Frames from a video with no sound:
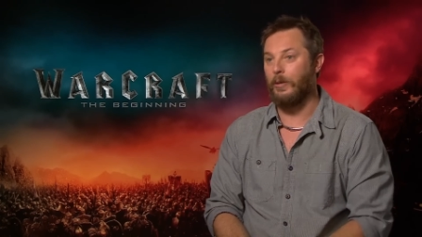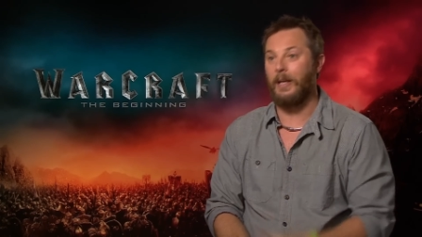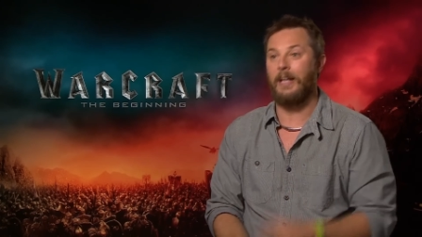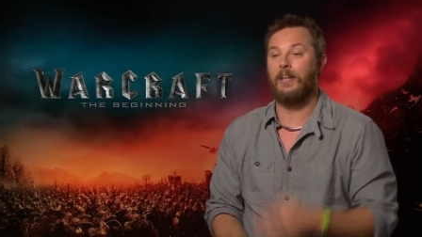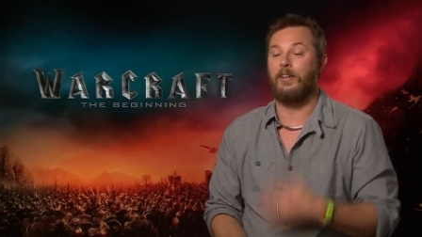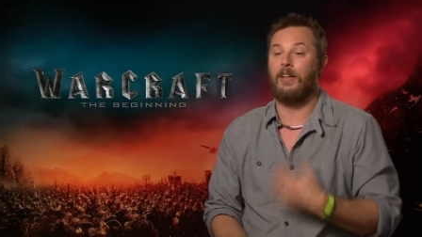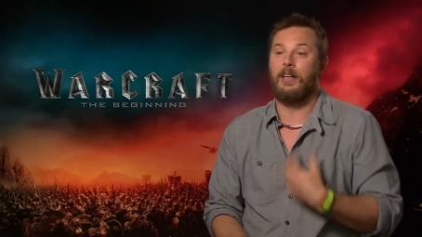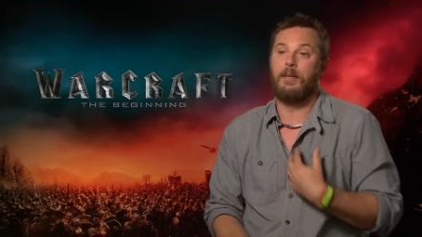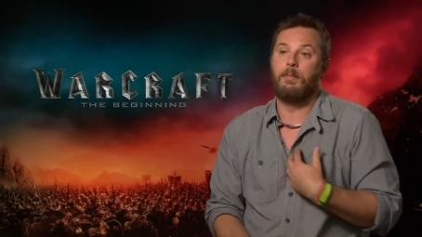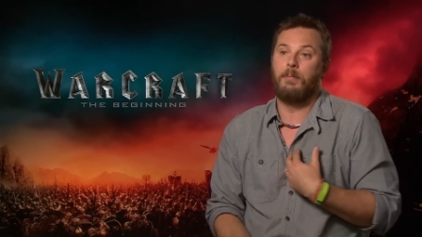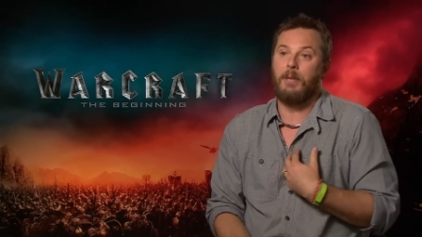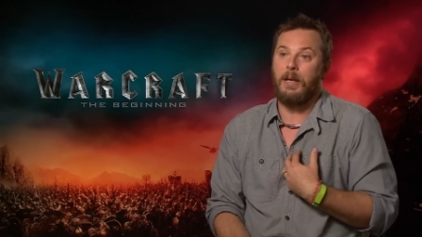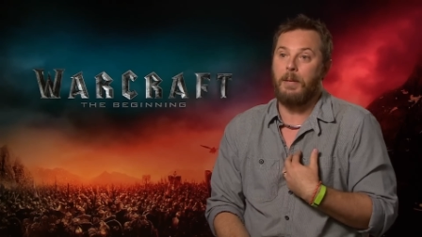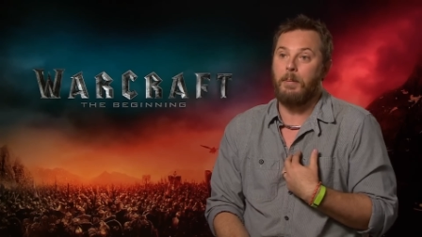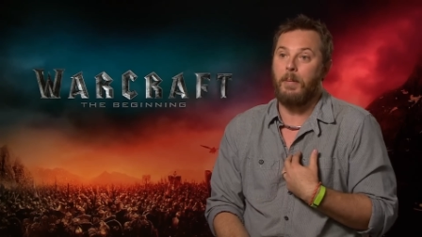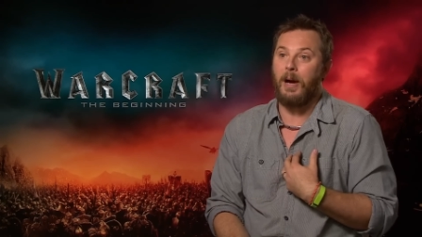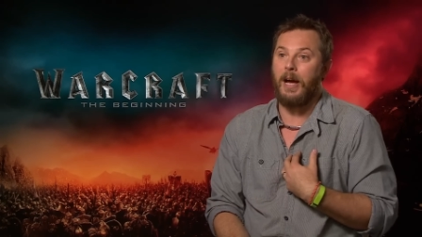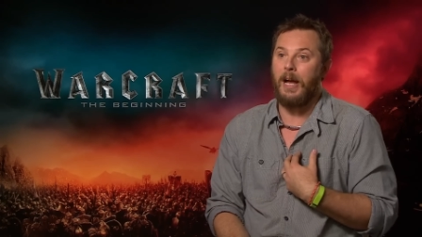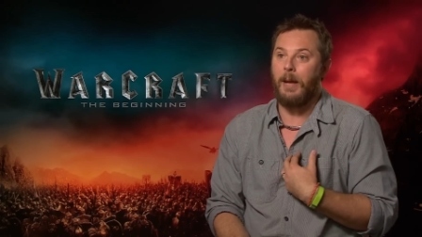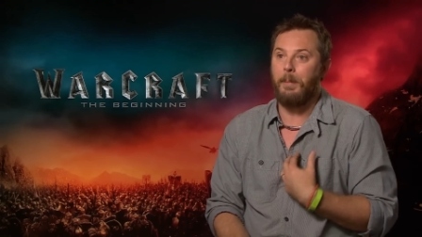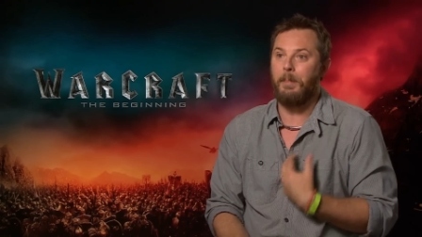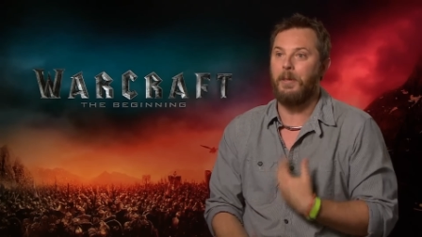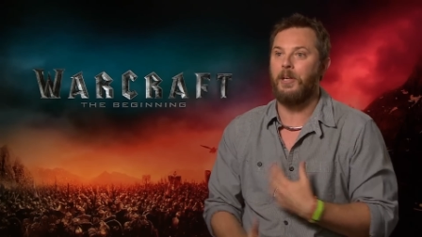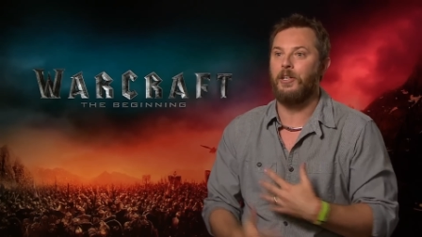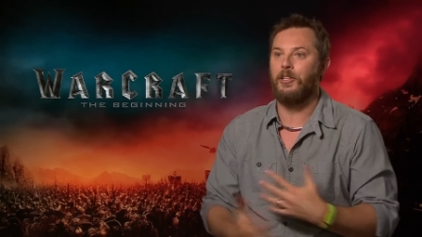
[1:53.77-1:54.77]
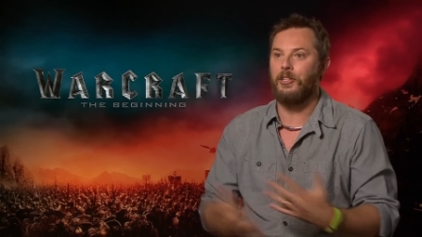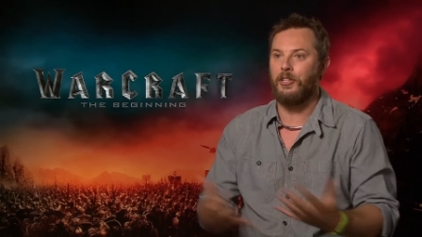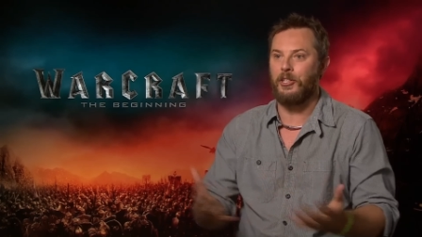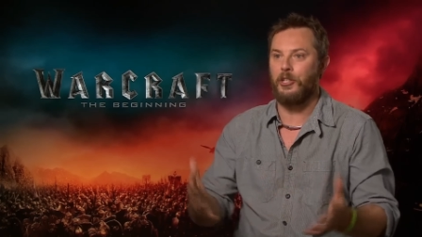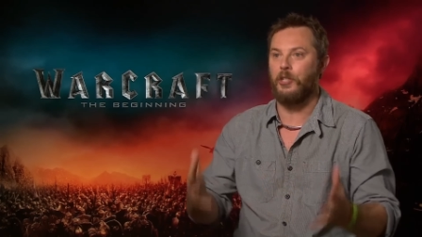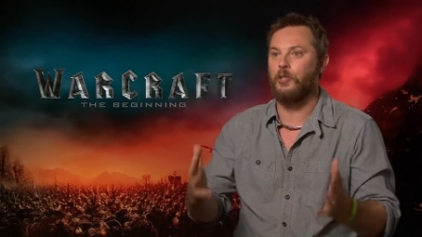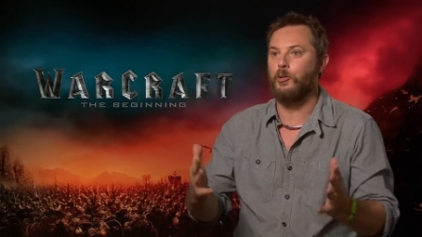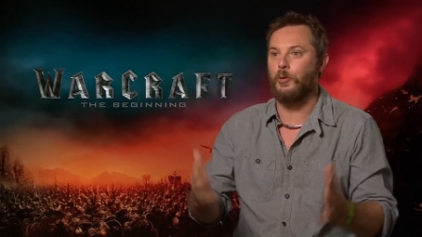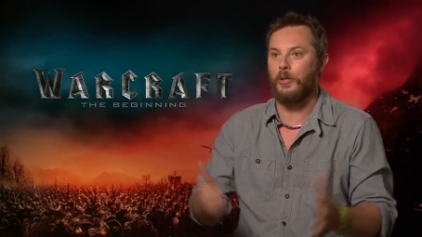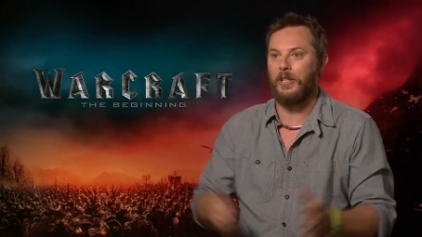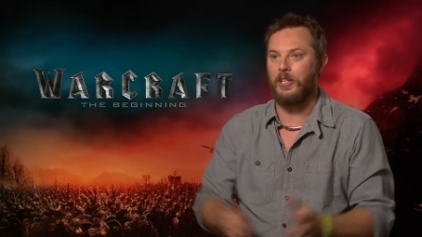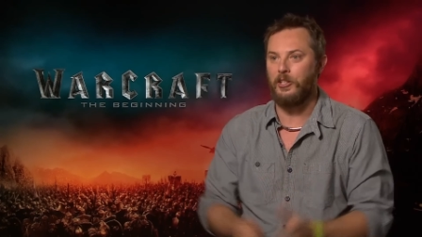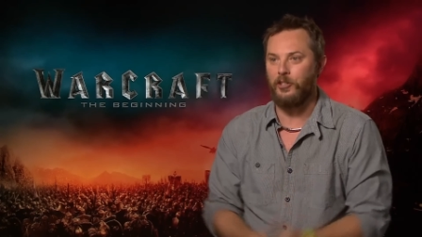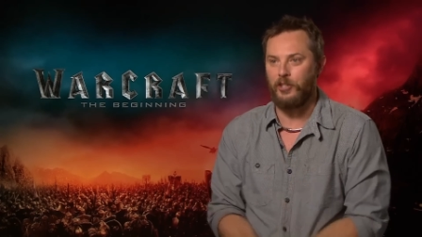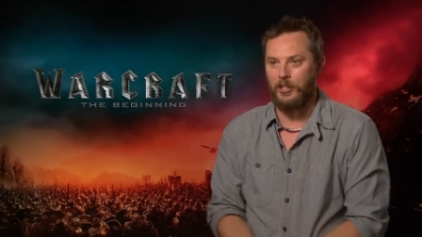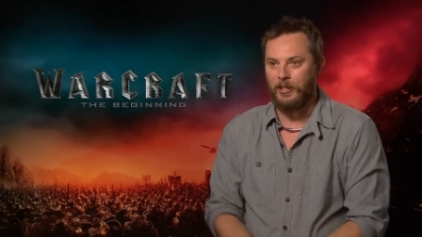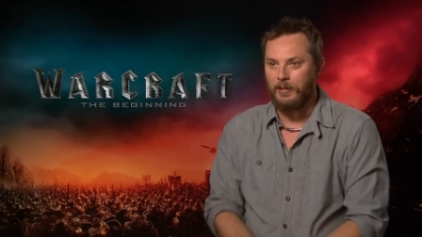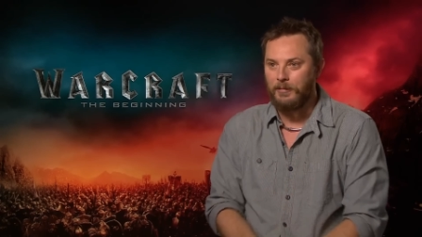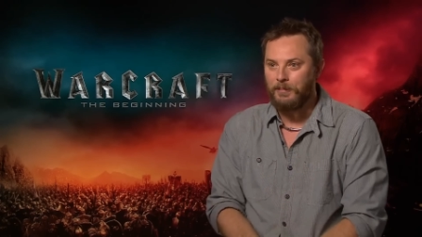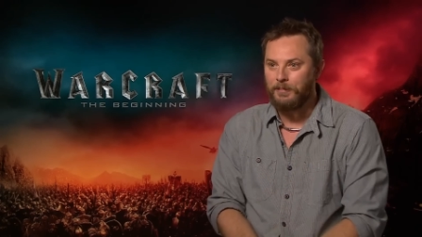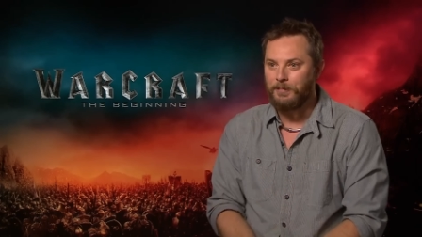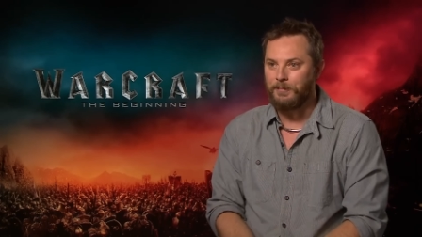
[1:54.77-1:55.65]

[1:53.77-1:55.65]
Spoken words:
like in my opinion, a trilogy.